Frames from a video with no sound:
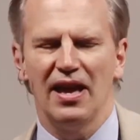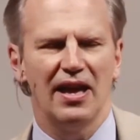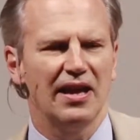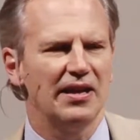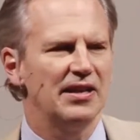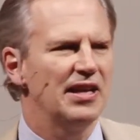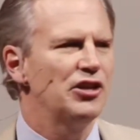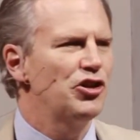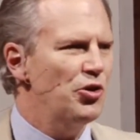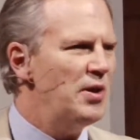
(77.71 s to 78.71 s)
And
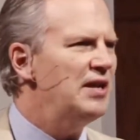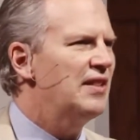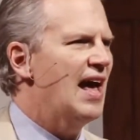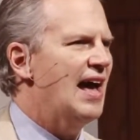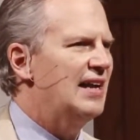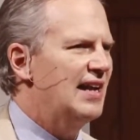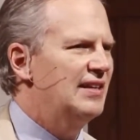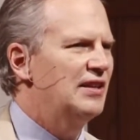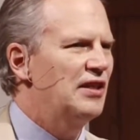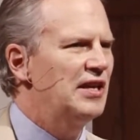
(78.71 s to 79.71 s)
in doing that,
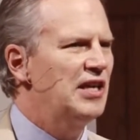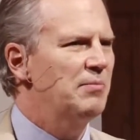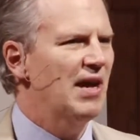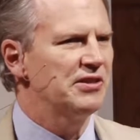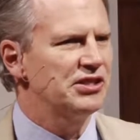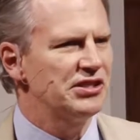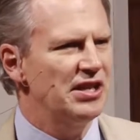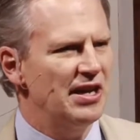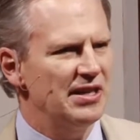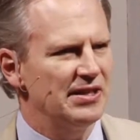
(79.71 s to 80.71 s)
in thinking about
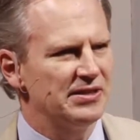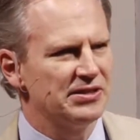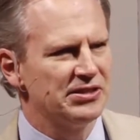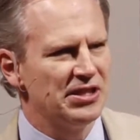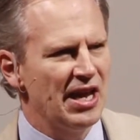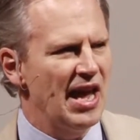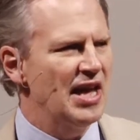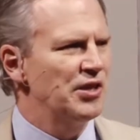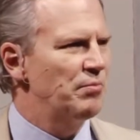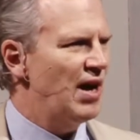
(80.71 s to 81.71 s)
science
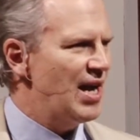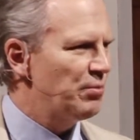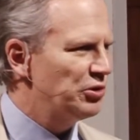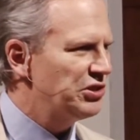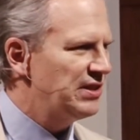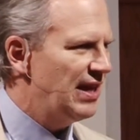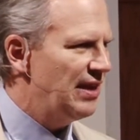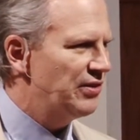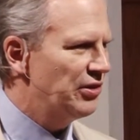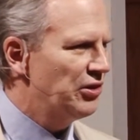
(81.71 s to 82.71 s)
and the Bible
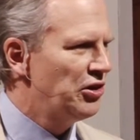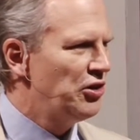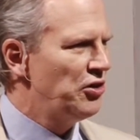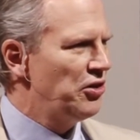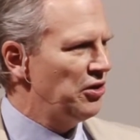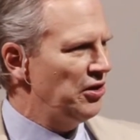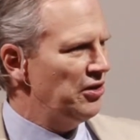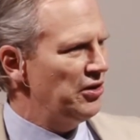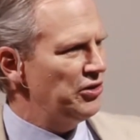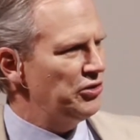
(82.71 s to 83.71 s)
together,
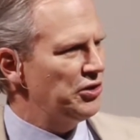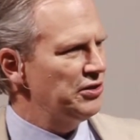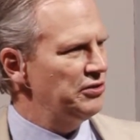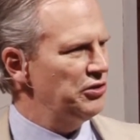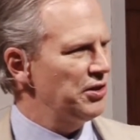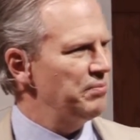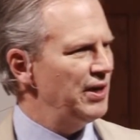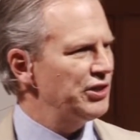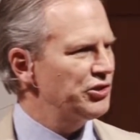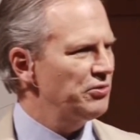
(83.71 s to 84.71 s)
uh, you, could, you can
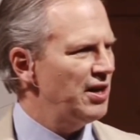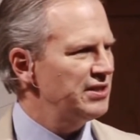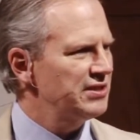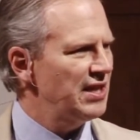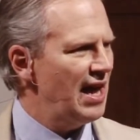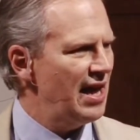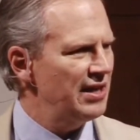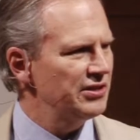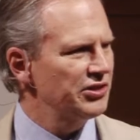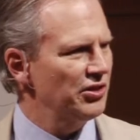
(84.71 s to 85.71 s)
picture us
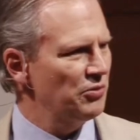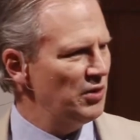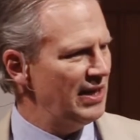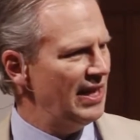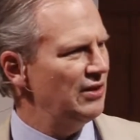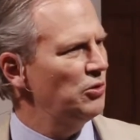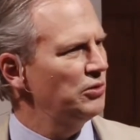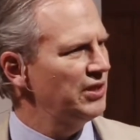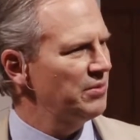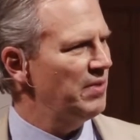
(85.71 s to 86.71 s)
as, on the one hand,
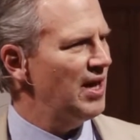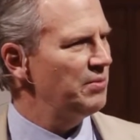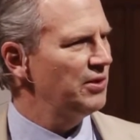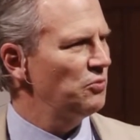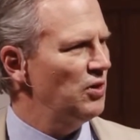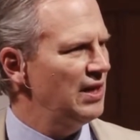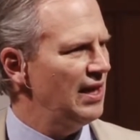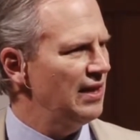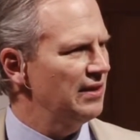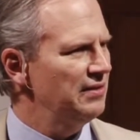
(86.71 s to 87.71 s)
holding the Bible in one
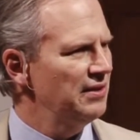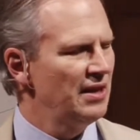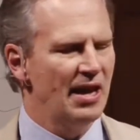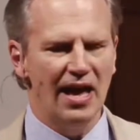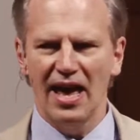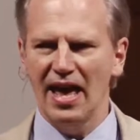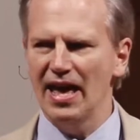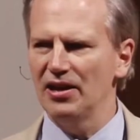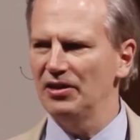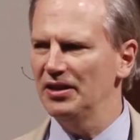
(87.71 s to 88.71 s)
hand,
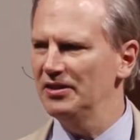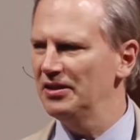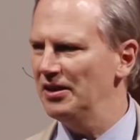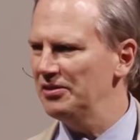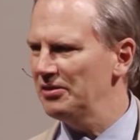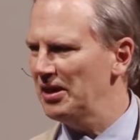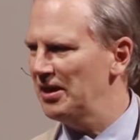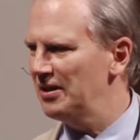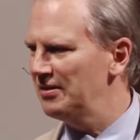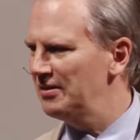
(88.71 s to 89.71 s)
and on the other
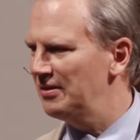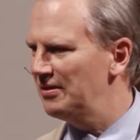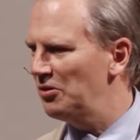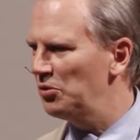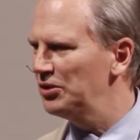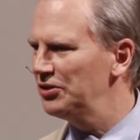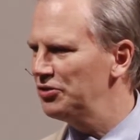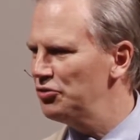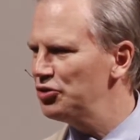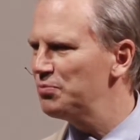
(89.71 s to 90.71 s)
hand, uh, holding the
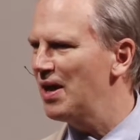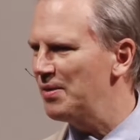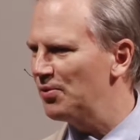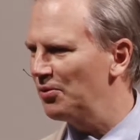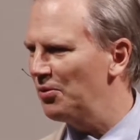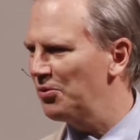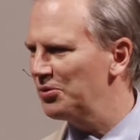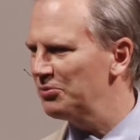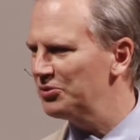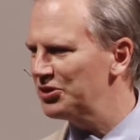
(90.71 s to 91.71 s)
newspaper or
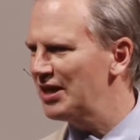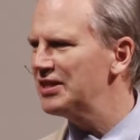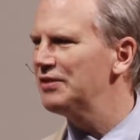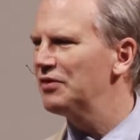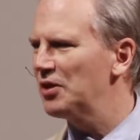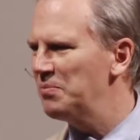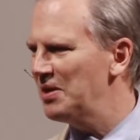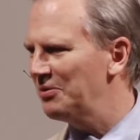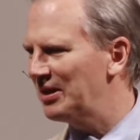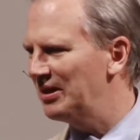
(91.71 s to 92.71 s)
the Scientific
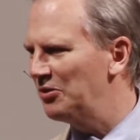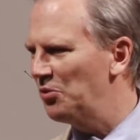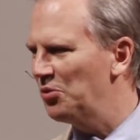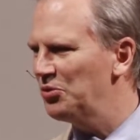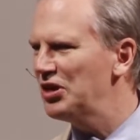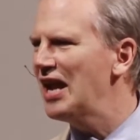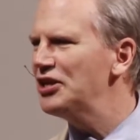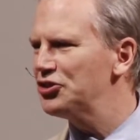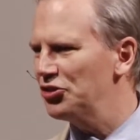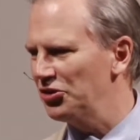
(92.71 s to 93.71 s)
American or
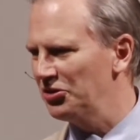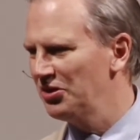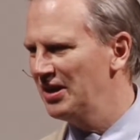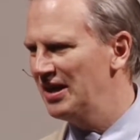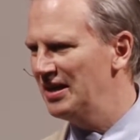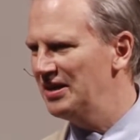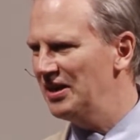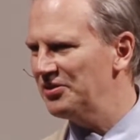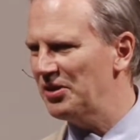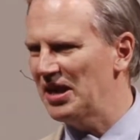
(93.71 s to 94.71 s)
Nature in the
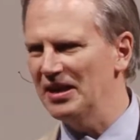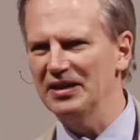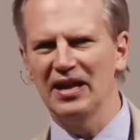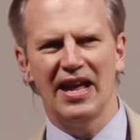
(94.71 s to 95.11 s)
other hand.